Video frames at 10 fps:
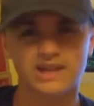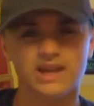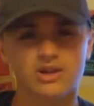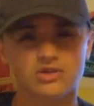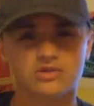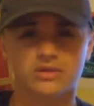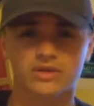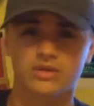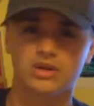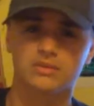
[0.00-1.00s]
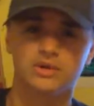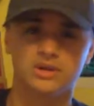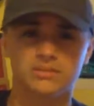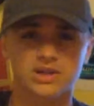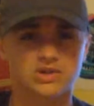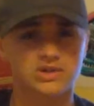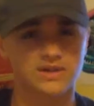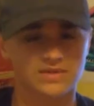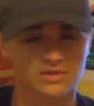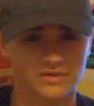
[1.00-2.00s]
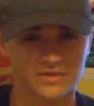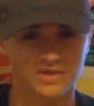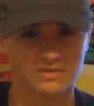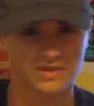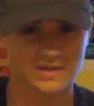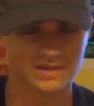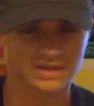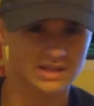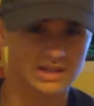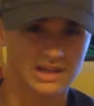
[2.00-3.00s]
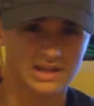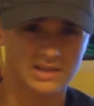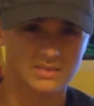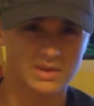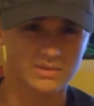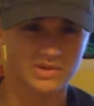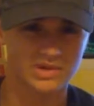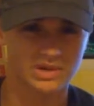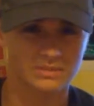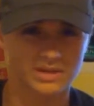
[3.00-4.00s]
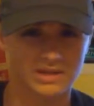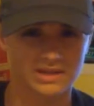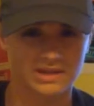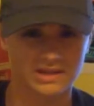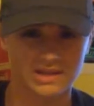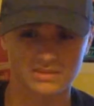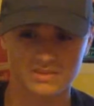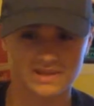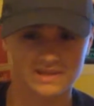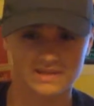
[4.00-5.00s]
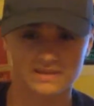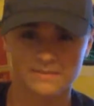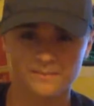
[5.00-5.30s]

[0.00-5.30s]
the Air Jordan 31 pictures have surfaced recently, and my personal opinion on them is